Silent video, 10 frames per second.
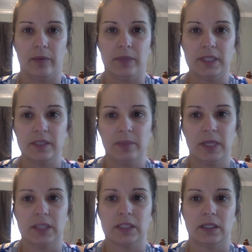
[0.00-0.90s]
This
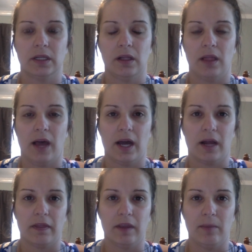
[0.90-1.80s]
depends a lot
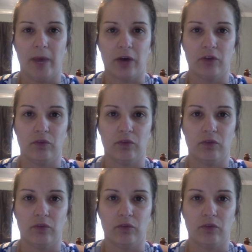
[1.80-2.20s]
on the amount